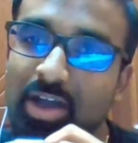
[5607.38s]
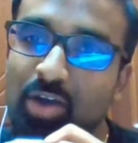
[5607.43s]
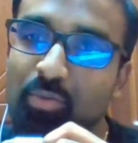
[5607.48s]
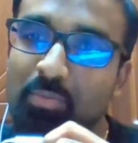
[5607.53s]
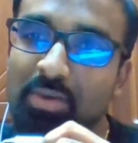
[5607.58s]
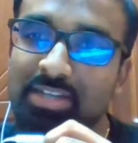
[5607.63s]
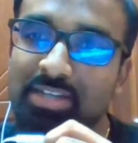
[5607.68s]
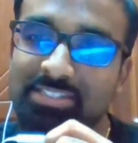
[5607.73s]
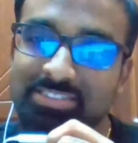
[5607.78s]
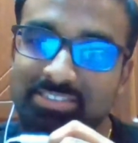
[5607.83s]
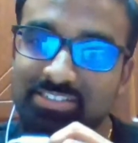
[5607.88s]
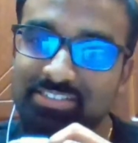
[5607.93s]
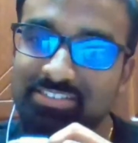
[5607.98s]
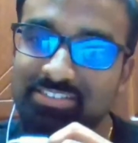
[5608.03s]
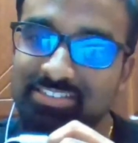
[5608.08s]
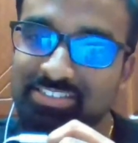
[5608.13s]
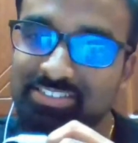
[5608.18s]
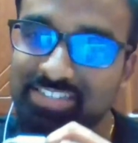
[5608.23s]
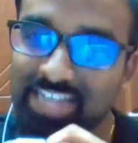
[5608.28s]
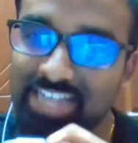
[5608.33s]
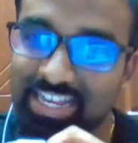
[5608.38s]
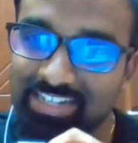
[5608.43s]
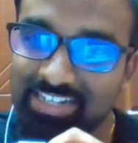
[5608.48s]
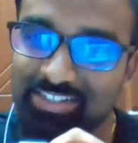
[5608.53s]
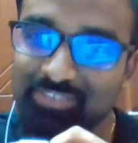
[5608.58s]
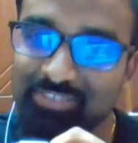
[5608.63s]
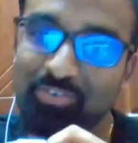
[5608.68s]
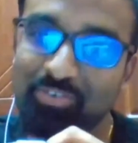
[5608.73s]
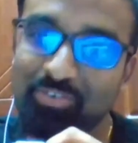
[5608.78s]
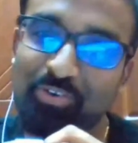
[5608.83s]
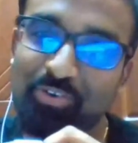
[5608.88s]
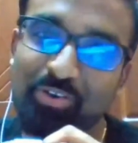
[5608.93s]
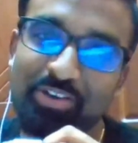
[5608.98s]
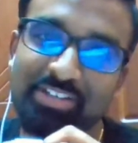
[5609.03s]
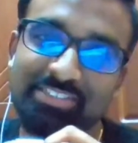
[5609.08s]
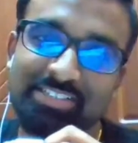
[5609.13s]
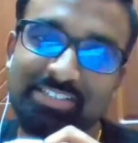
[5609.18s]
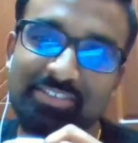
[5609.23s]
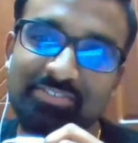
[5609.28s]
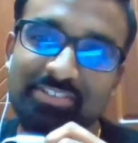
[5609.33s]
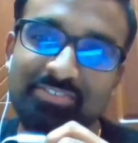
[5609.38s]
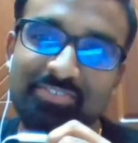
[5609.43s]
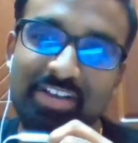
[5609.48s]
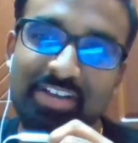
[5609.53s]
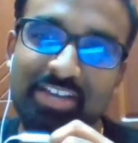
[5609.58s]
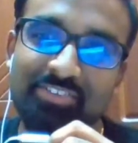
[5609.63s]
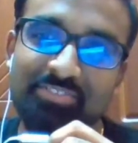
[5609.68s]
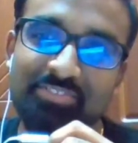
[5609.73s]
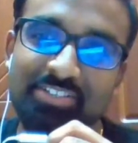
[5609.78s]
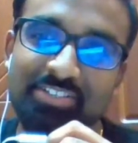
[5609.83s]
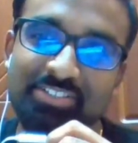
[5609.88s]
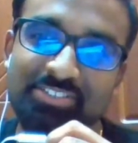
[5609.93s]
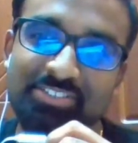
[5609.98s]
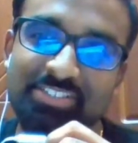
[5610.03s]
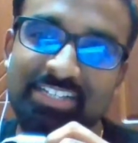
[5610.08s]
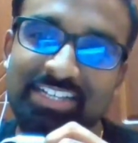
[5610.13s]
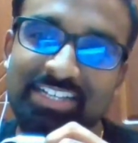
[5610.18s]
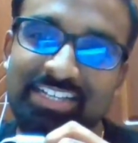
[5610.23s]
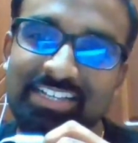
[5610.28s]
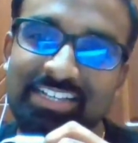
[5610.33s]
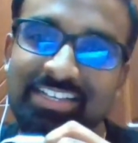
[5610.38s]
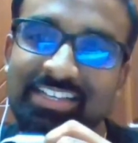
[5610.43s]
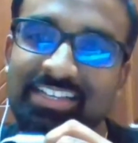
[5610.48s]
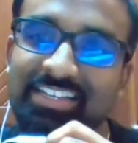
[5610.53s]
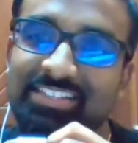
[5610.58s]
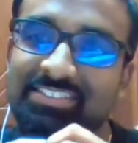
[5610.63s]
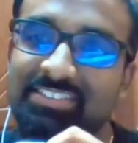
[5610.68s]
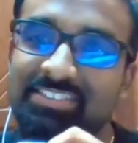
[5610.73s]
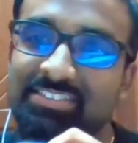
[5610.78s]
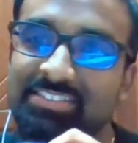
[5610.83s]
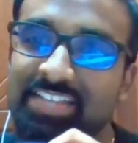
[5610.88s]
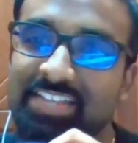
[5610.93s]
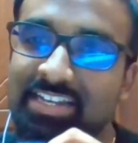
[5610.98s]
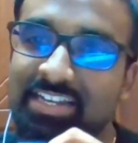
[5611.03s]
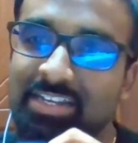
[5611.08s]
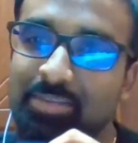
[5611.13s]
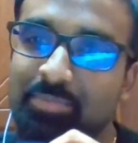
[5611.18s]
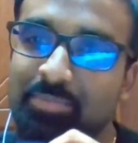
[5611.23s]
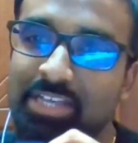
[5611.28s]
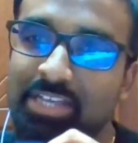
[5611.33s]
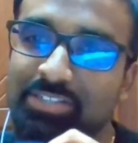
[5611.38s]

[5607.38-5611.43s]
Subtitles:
lawyers after 5 years? Is the salary based on cases we handle?